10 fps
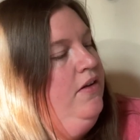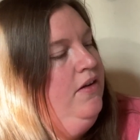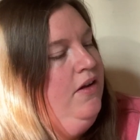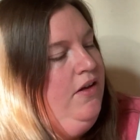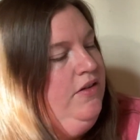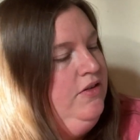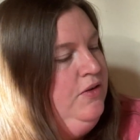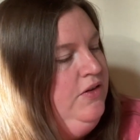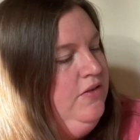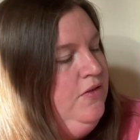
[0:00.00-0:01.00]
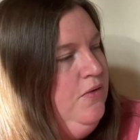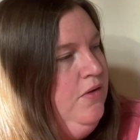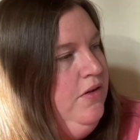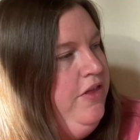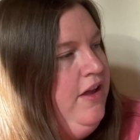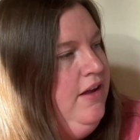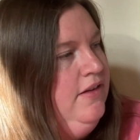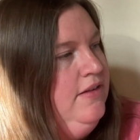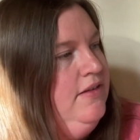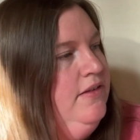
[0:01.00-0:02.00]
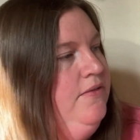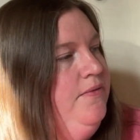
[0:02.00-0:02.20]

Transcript: All sorts of cool things.